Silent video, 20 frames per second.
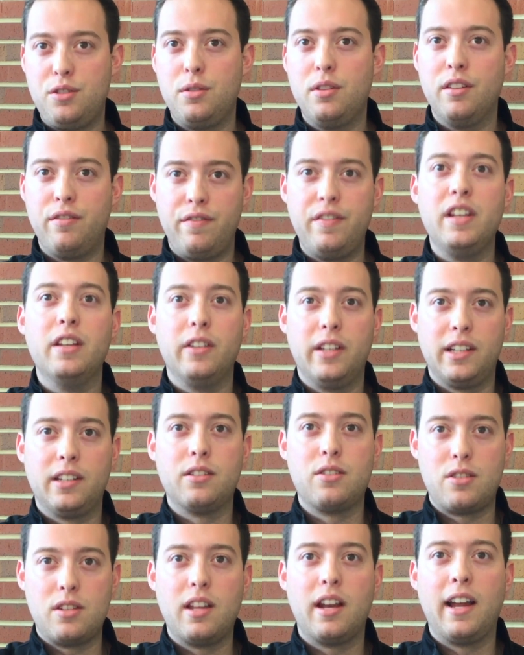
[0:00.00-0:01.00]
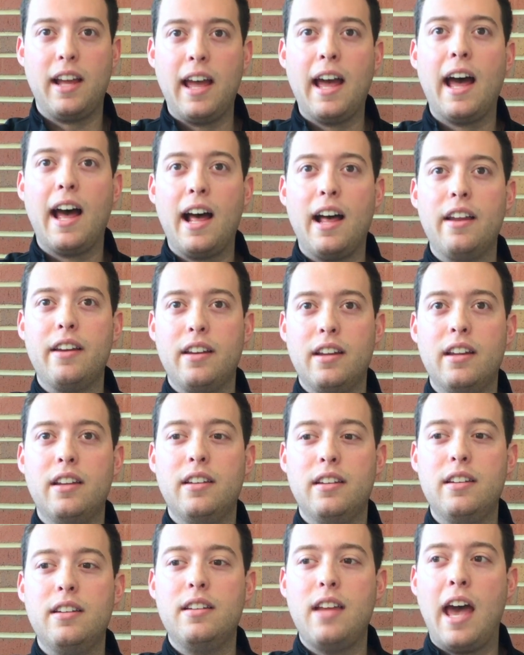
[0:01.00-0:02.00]
feelings that I had,
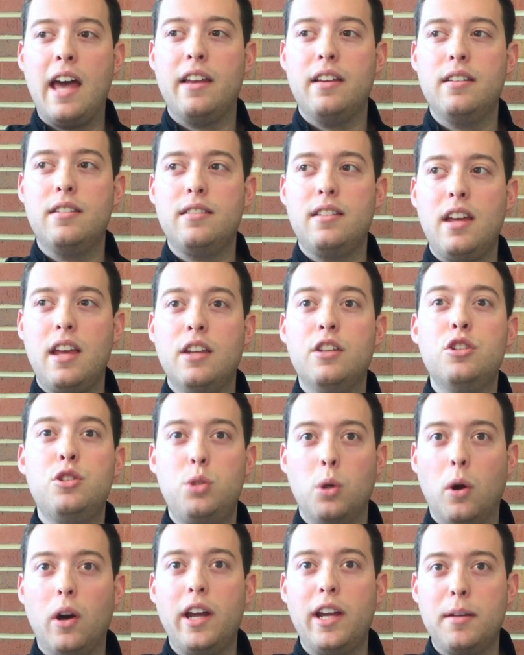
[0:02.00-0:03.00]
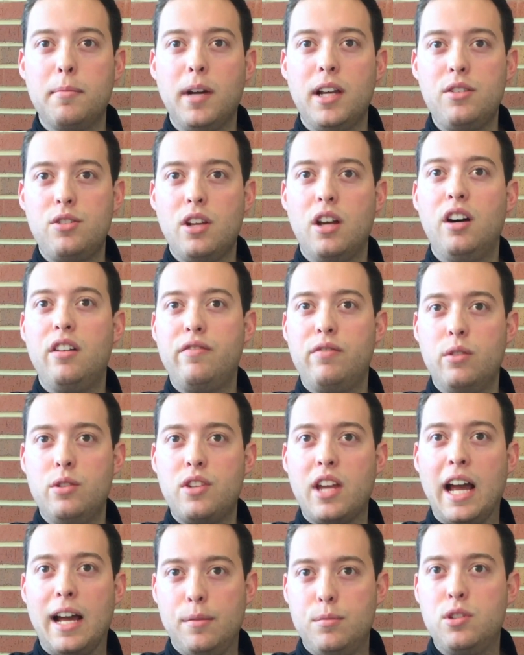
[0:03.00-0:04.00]
and enjoying myself was
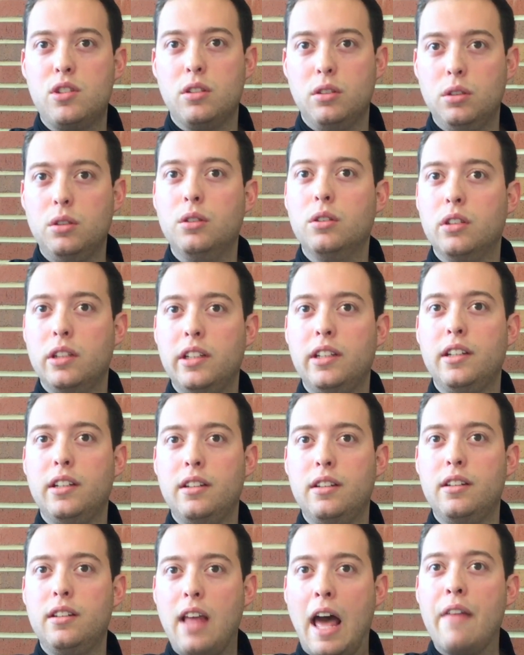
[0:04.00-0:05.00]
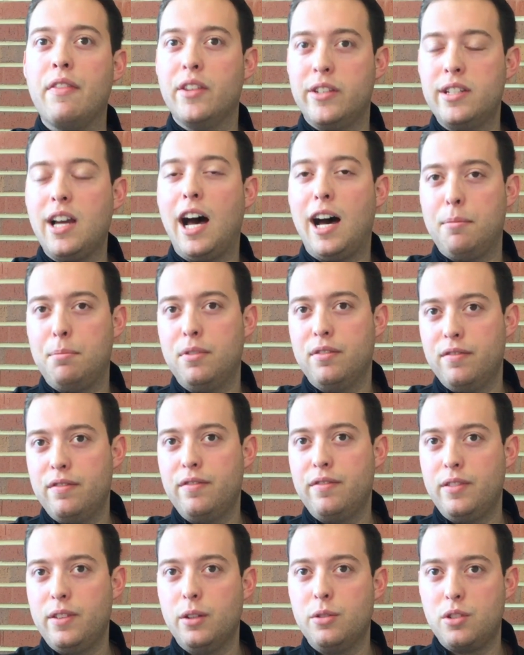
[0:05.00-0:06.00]
absolutely at the top of
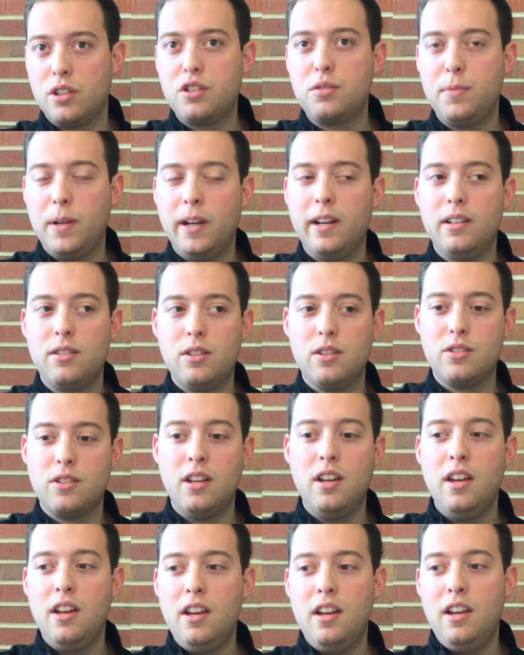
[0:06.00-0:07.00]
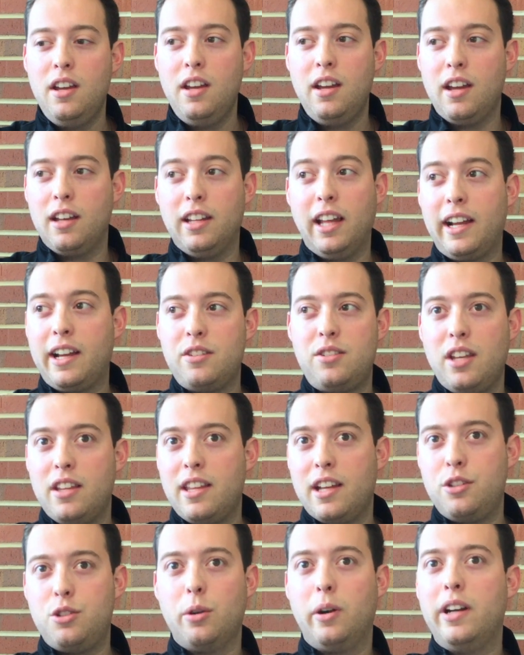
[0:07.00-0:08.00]
those experiences. And like I said,
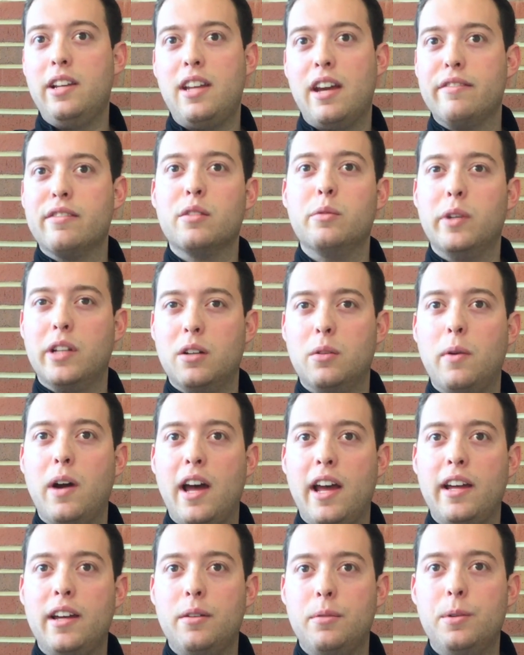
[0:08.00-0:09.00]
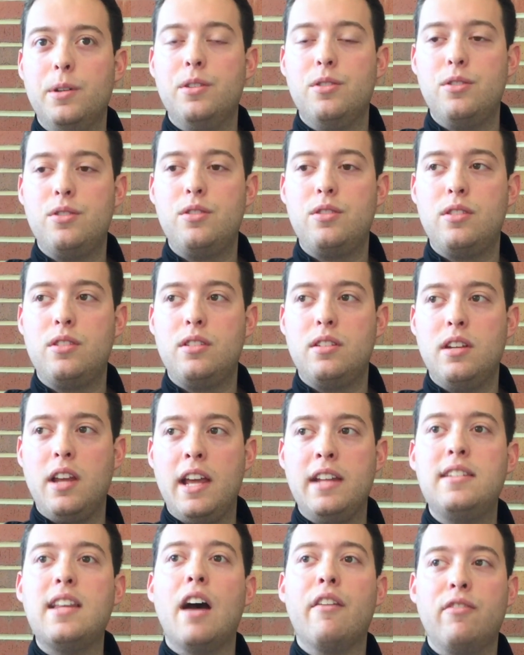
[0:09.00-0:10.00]
that joy never went away.
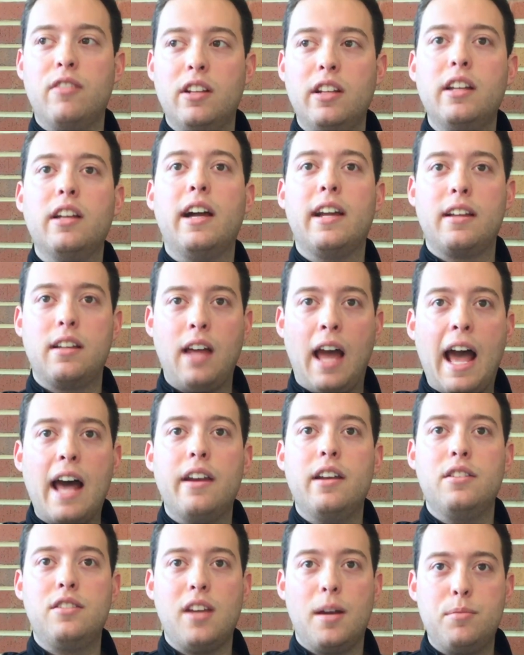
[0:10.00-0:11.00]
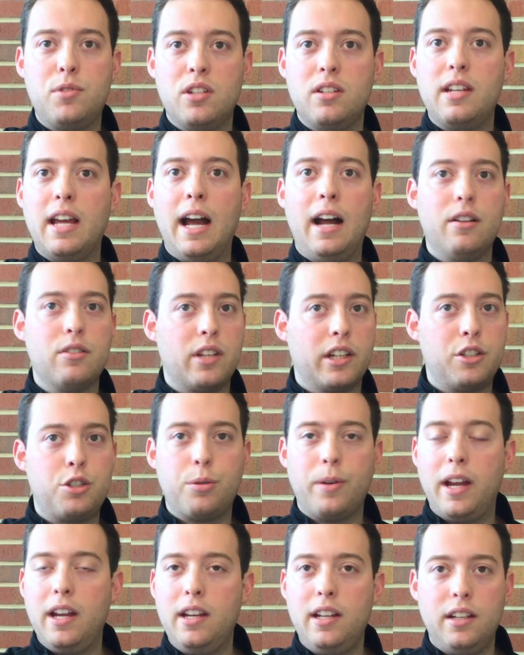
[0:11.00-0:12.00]
It definitely like had its ups and downs. Like
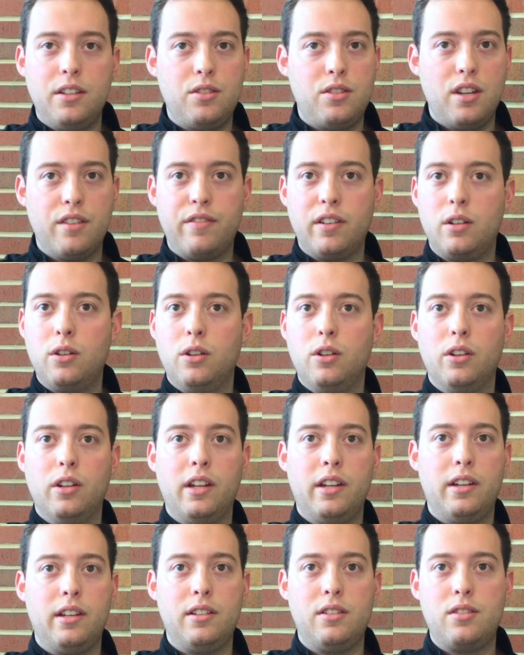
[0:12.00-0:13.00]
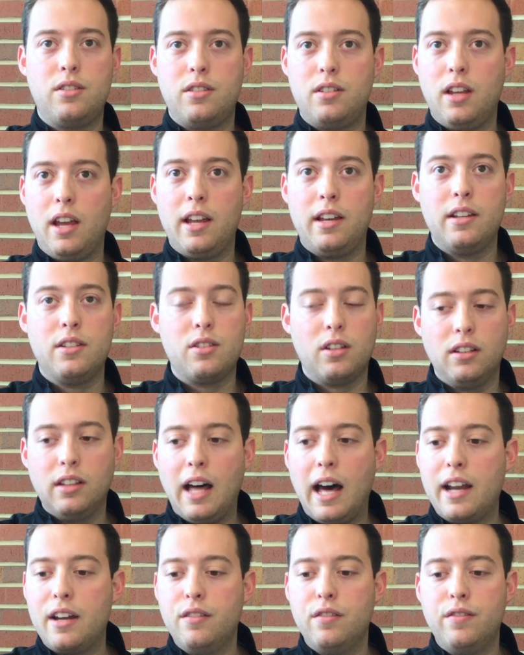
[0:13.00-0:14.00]
training is difficult, and it's a
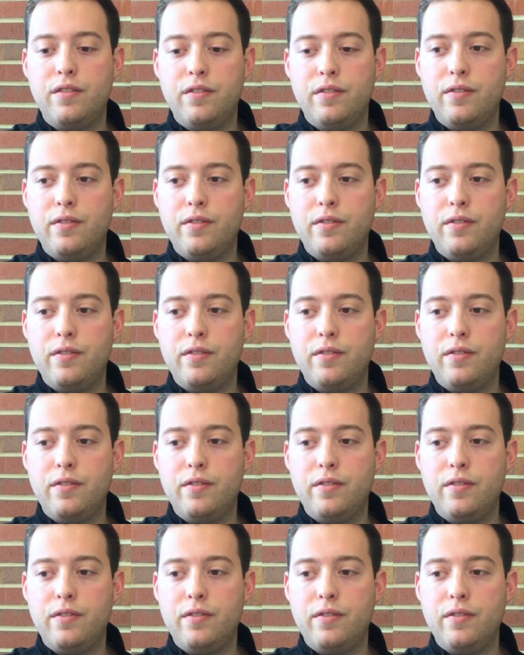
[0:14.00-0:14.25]
lot of